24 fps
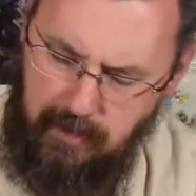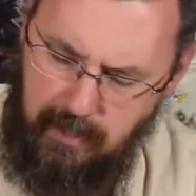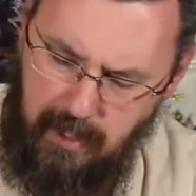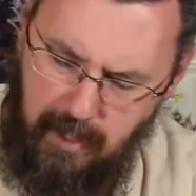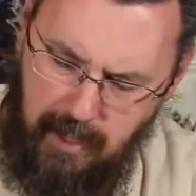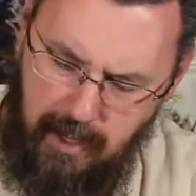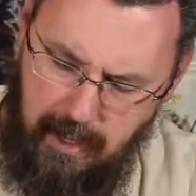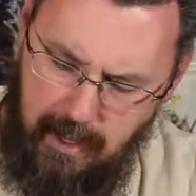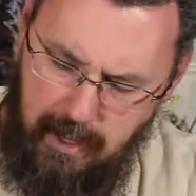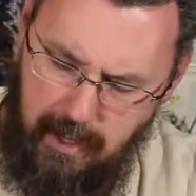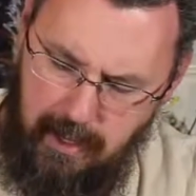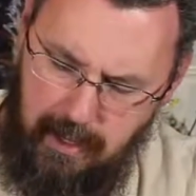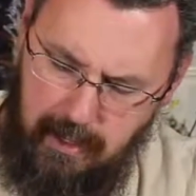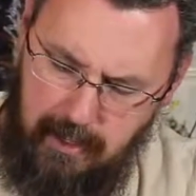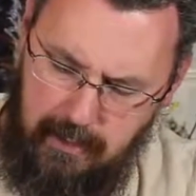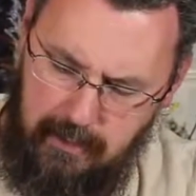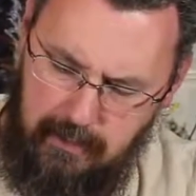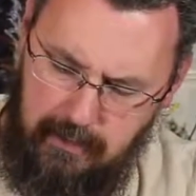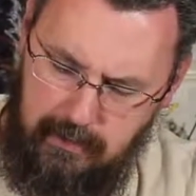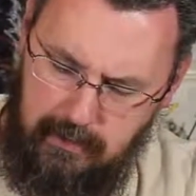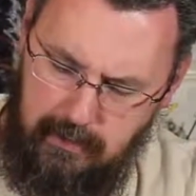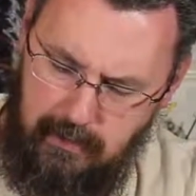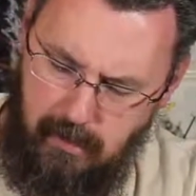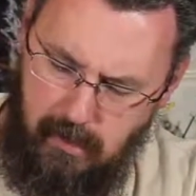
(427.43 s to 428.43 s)

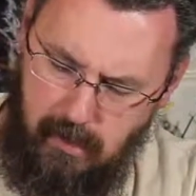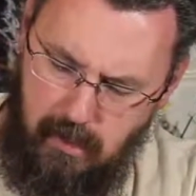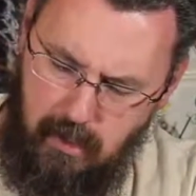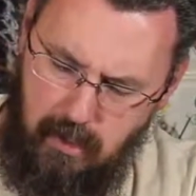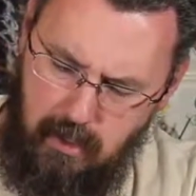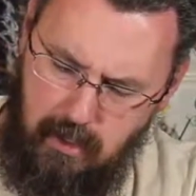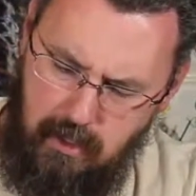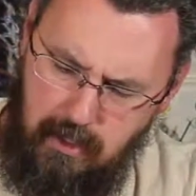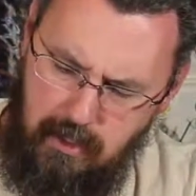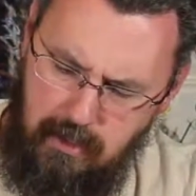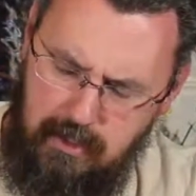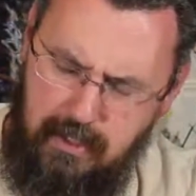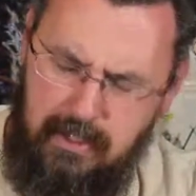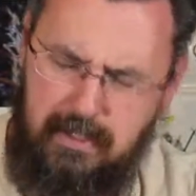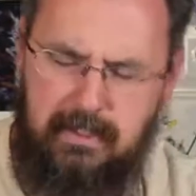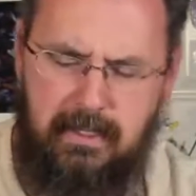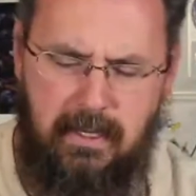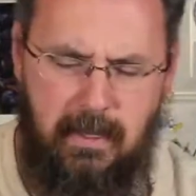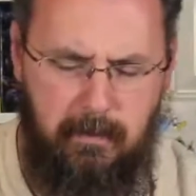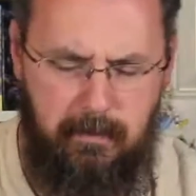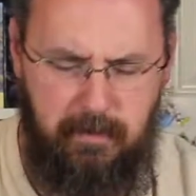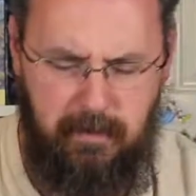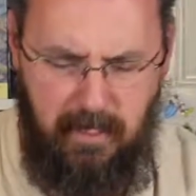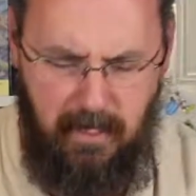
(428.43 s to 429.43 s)
And this
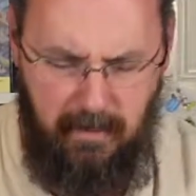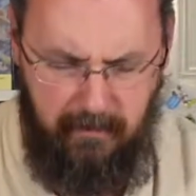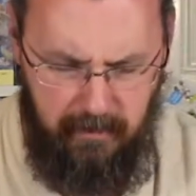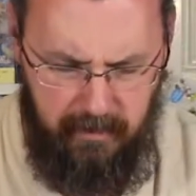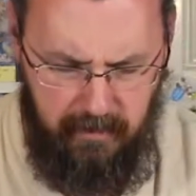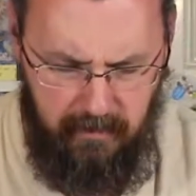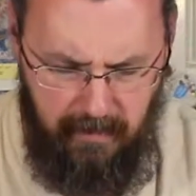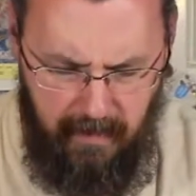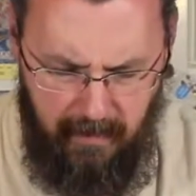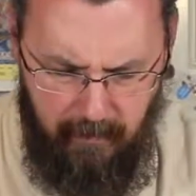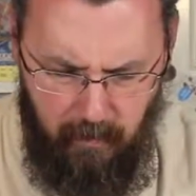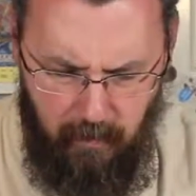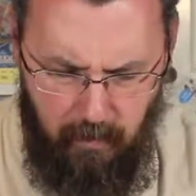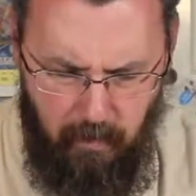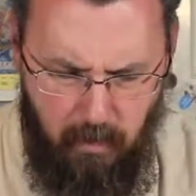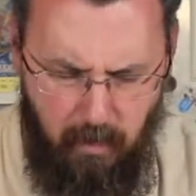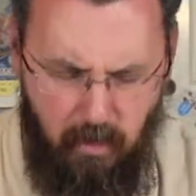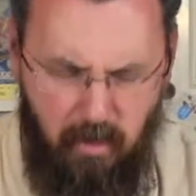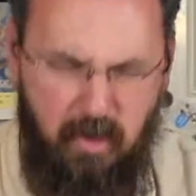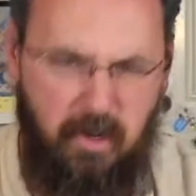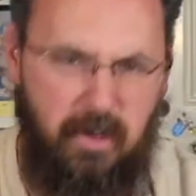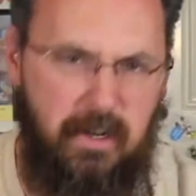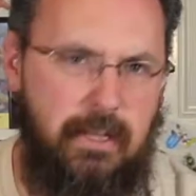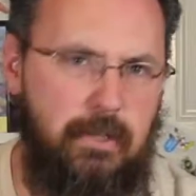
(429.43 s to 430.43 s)
game's kind of a survival
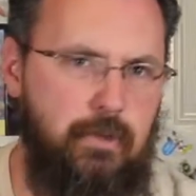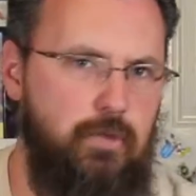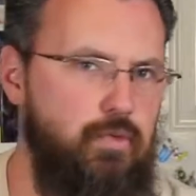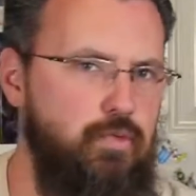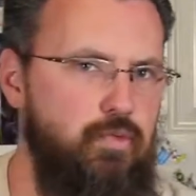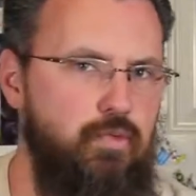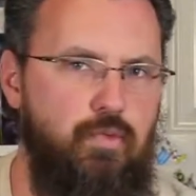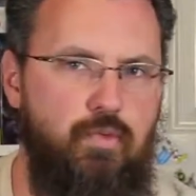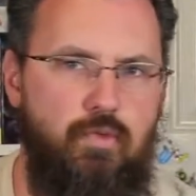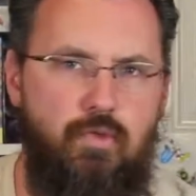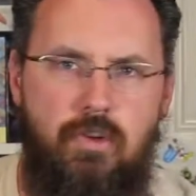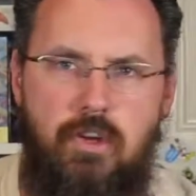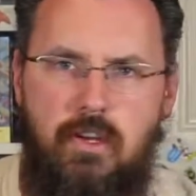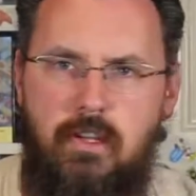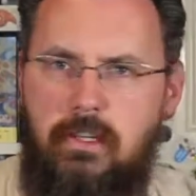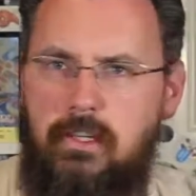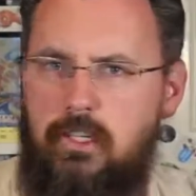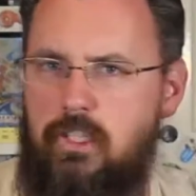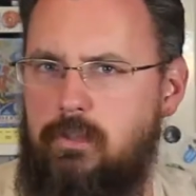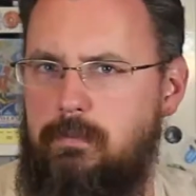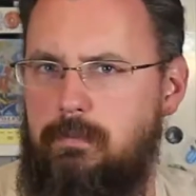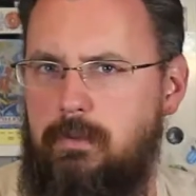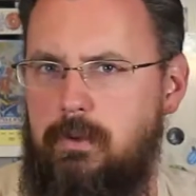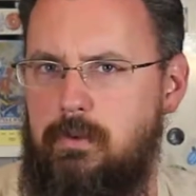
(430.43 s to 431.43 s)
horror. It's really
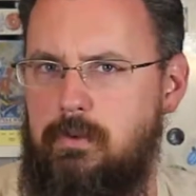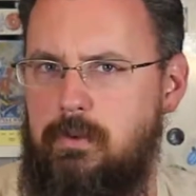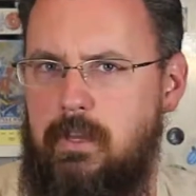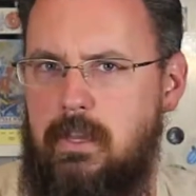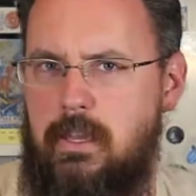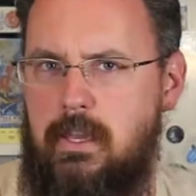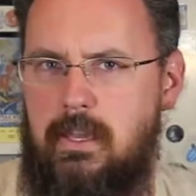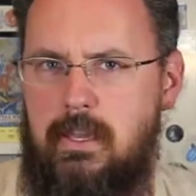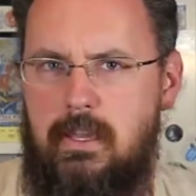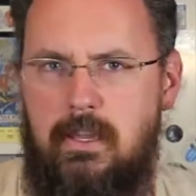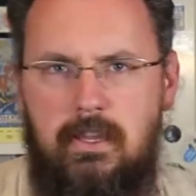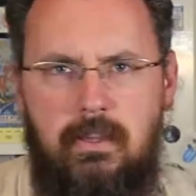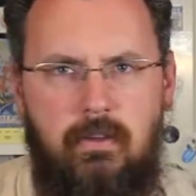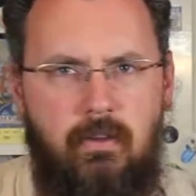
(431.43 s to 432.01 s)
spooky,